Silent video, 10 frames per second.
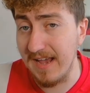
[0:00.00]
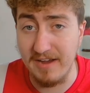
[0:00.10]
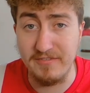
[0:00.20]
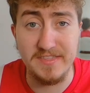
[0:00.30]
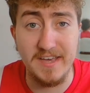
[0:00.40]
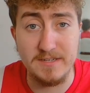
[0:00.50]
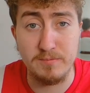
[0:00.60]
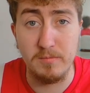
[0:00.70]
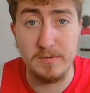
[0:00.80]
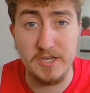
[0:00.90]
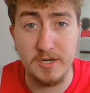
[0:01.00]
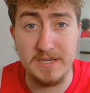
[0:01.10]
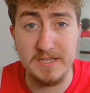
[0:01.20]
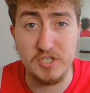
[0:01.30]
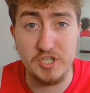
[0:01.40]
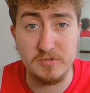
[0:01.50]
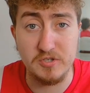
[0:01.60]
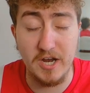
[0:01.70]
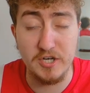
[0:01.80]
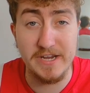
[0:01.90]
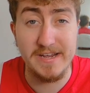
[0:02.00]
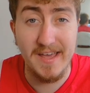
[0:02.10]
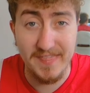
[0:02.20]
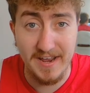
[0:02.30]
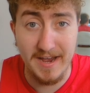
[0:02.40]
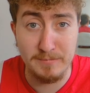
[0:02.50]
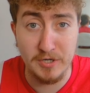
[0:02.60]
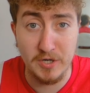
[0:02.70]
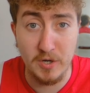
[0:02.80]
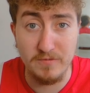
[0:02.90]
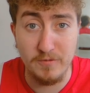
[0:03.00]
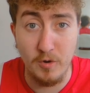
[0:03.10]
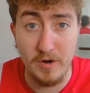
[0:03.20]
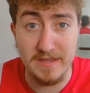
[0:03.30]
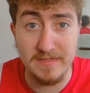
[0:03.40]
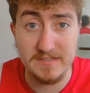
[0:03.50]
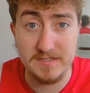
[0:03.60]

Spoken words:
I think that is probably going to be the chip strategy that I'm going to go for in this